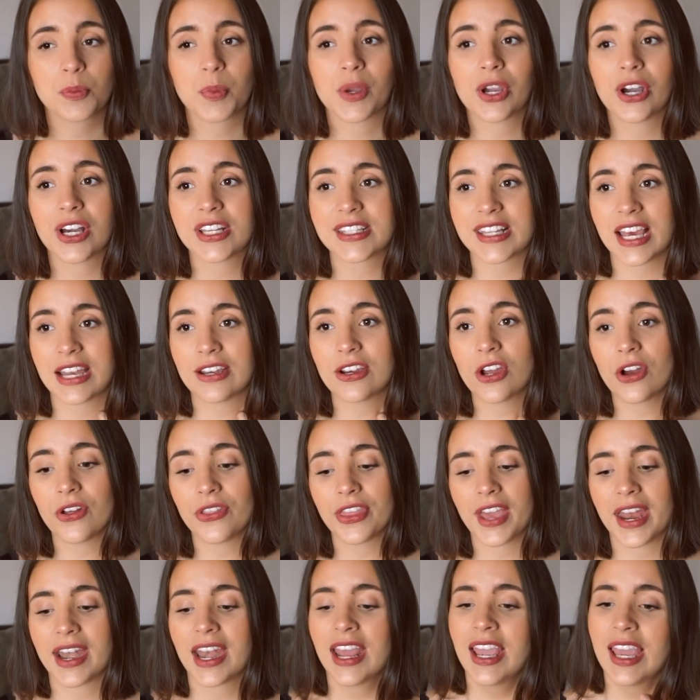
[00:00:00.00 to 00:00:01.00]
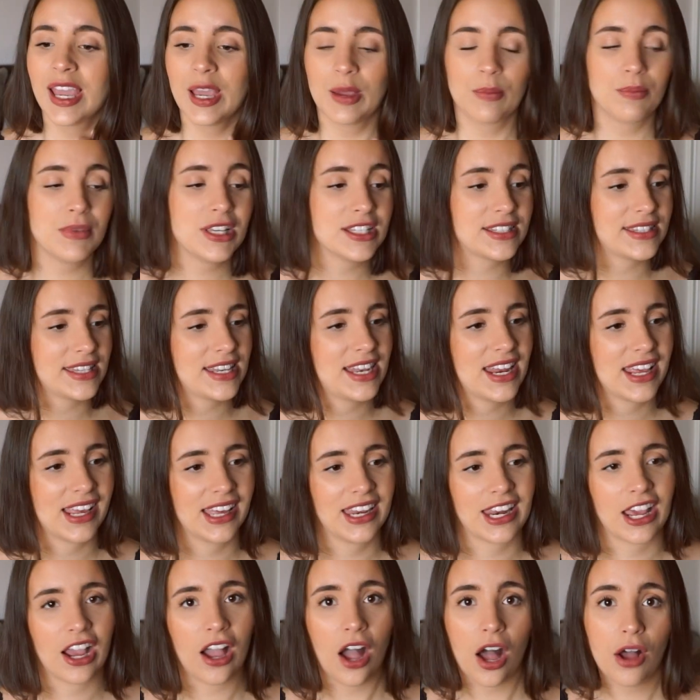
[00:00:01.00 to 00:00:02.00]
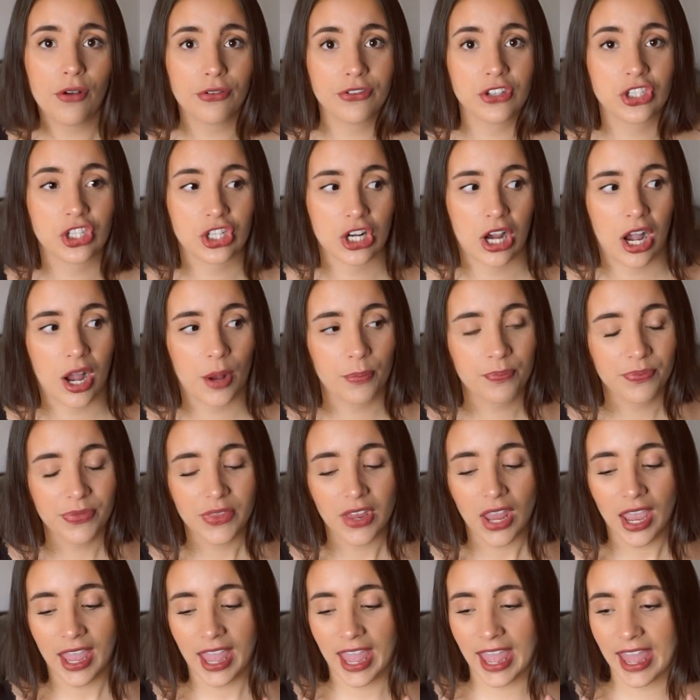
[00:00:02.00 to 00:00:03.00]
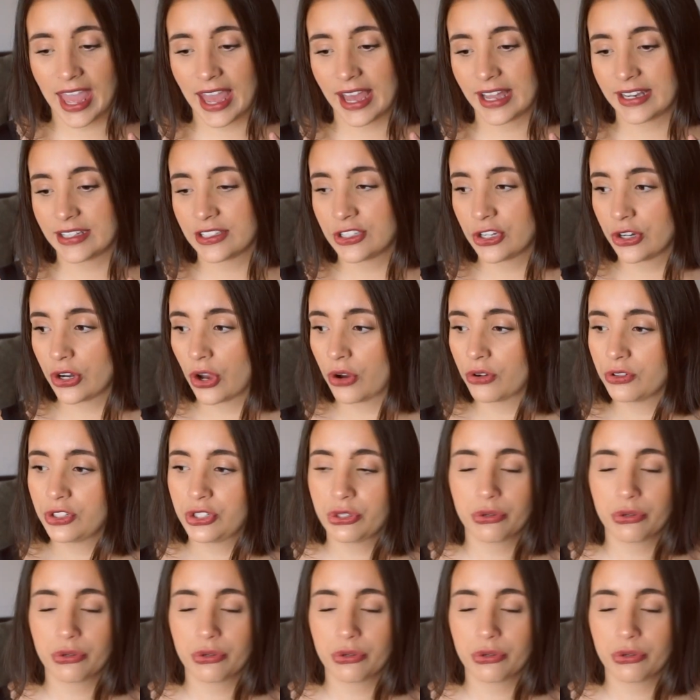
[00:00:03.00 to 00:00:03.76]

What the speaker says: Because I know that me sitting in a coffee shop and, you know,